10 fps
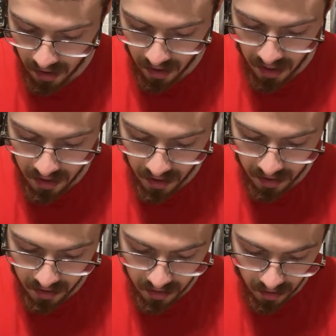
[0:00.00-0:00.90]
He
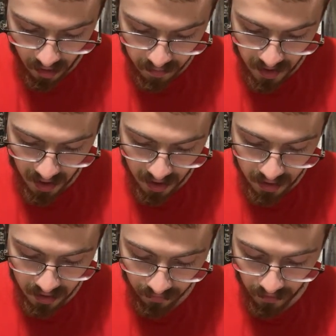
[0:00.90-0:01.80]
thus obtained
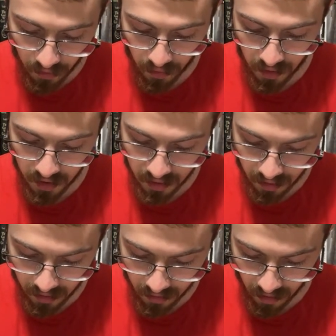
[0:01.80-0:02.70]
a spheroid,
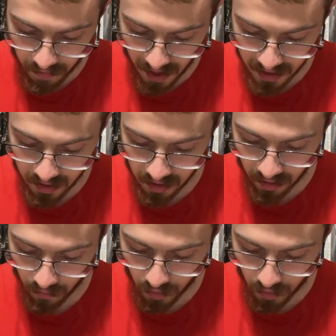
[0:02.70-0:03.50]
the capacity of